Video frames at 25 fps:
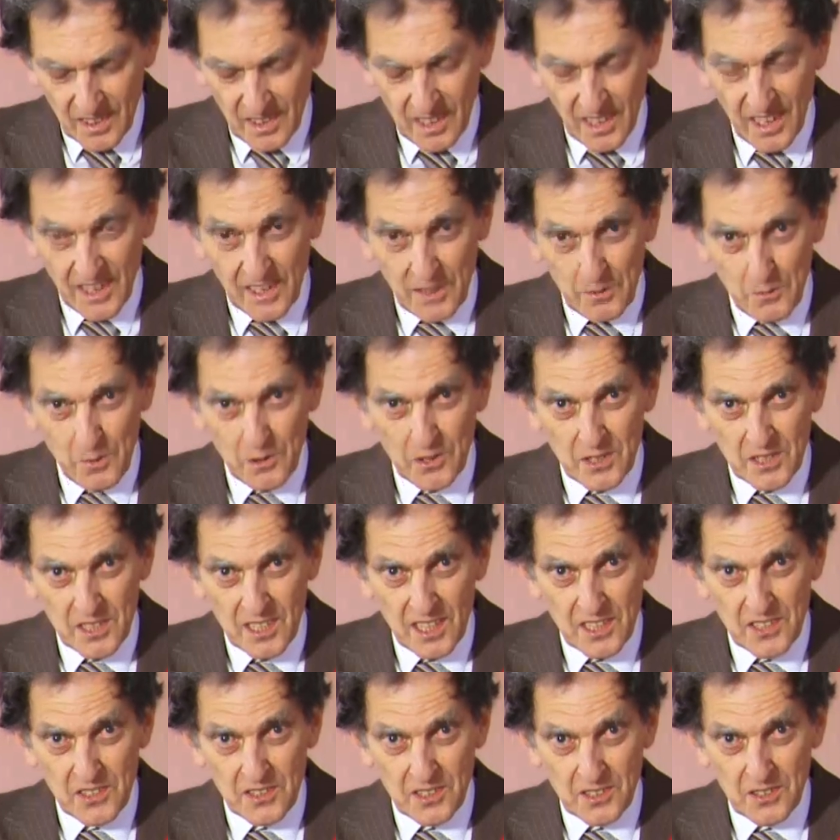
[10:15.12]
And he wants
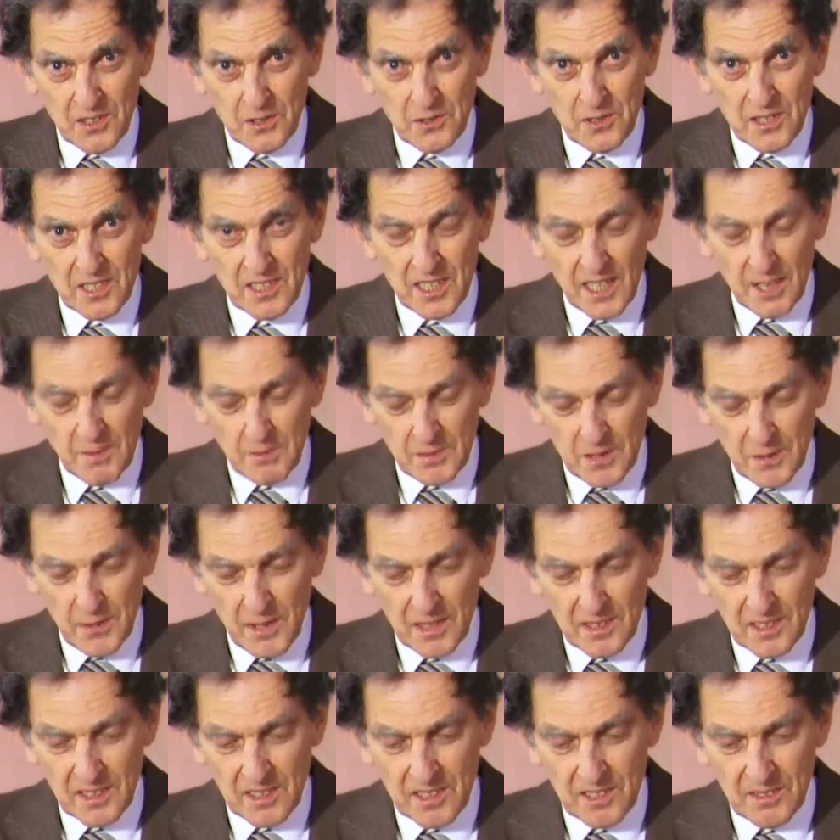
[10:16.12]
us to do the same to
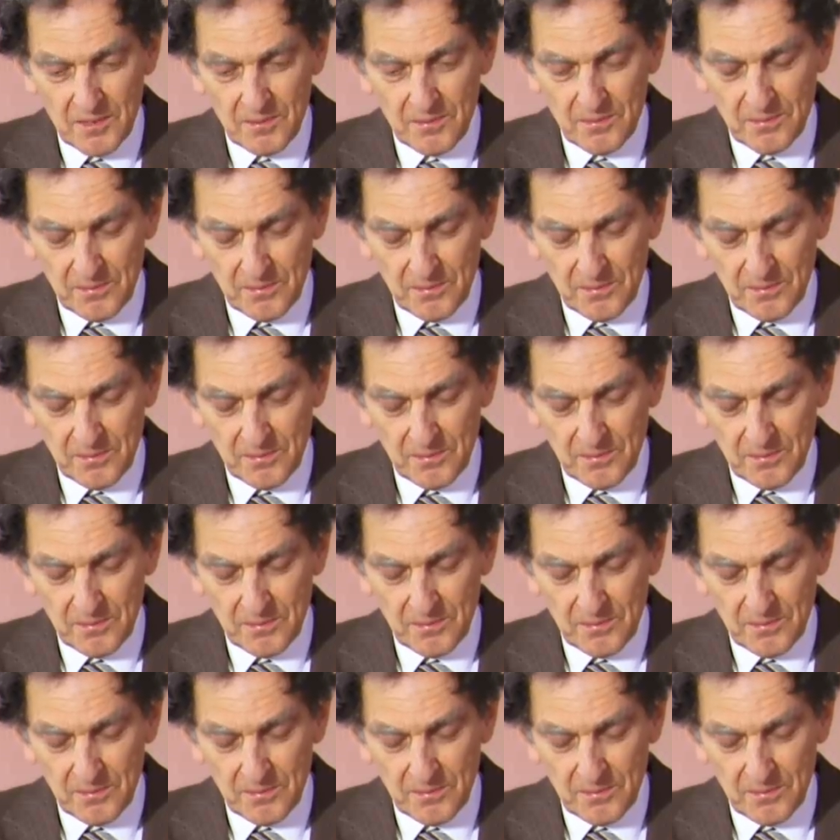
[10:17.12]
others.